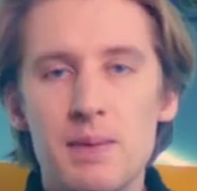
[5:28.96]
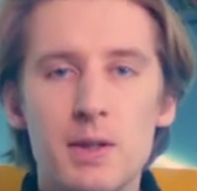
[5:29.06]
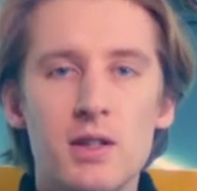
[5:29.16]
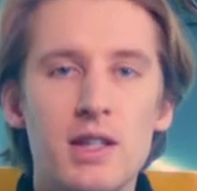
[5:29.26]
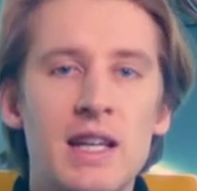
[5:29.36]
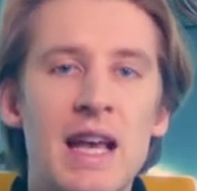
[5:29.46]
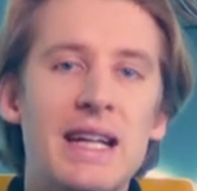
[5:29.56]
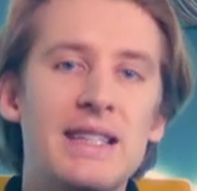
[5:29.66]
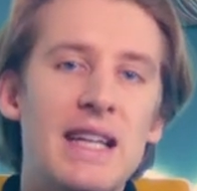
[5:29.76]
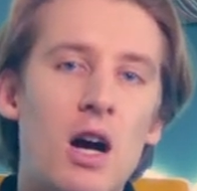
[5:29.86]
Typically,
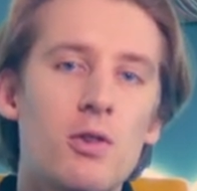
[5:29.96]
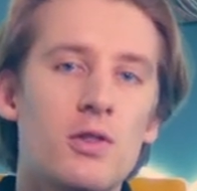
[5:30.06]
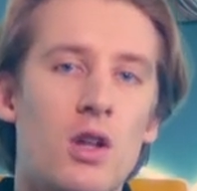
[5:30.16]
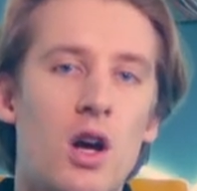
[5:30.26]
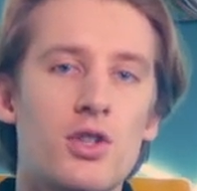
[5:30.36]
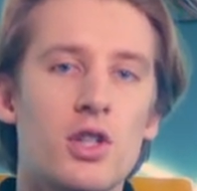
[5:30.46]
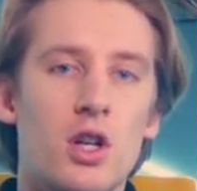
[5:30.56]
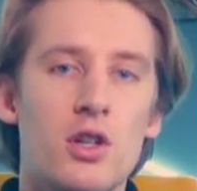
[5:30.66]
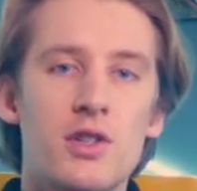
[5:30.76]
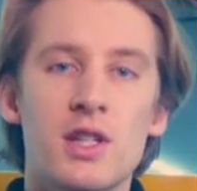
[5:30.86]
a DAO's launch
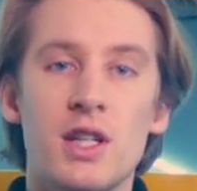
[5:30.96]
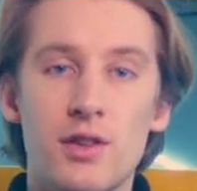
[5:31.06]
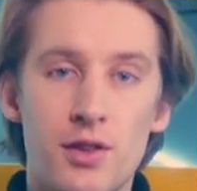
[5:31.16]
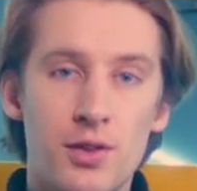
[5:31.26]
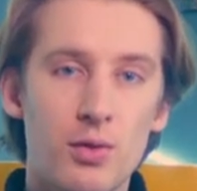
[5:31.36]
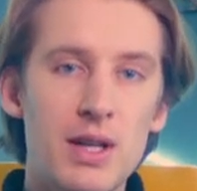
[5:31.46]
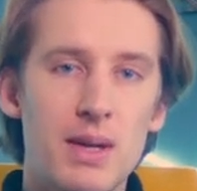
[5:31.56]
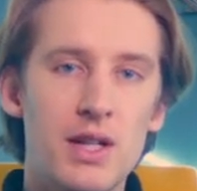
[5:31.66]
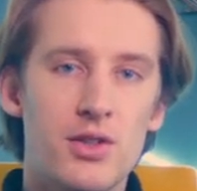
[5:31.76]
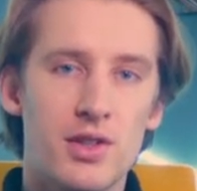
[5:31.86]
occurs in three
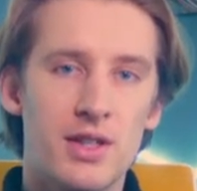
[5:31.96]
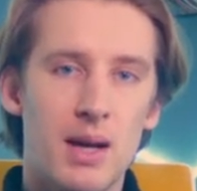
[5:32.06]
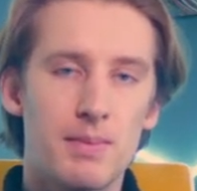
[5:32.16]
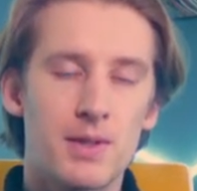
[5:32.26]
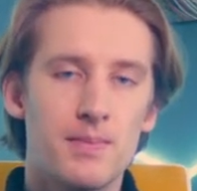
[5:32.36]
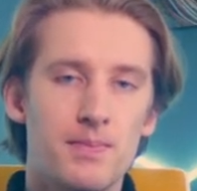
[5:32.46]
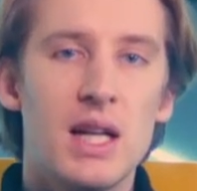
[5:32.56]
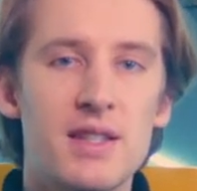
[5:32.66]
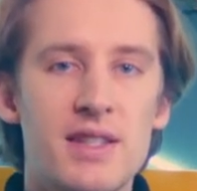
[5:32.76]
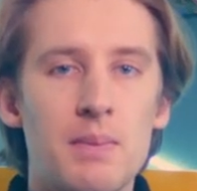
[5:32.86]
major steps.
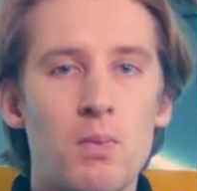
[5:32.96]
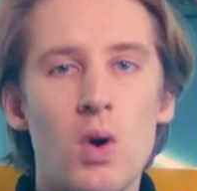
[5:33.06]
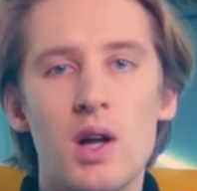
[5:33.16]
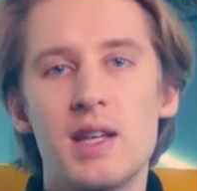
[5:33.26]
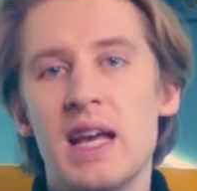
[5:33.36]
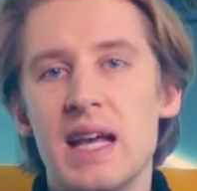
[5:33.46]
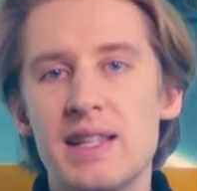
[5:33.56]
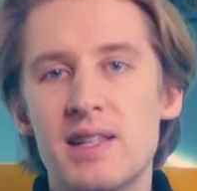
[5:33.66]
In step one, a